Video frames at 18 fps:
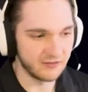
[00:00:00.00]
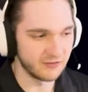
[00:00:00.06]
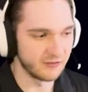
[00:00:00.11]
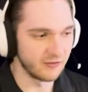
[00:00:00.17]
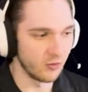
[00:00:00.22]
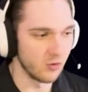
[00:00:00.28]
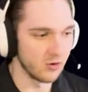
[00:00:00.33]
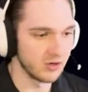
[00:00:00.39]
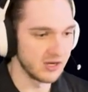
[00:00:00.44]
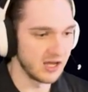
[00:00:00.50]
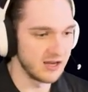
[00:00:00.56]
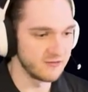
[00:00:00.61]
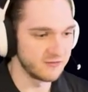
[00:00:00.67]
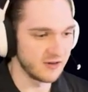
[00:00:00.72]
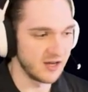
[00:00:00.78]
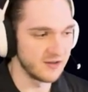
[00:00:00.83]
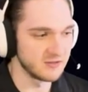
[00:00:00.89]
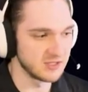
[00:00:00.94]
4 Night
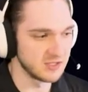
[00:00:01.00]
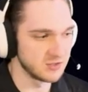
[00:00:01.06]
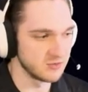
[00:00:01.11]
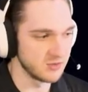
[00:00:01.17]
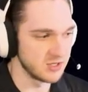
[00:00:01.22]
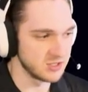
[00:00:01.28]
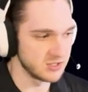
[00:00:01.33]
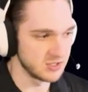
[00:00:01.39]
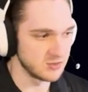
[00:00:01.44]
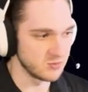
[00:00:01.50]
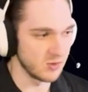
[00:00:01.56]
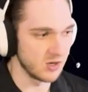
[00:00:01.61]
5 situations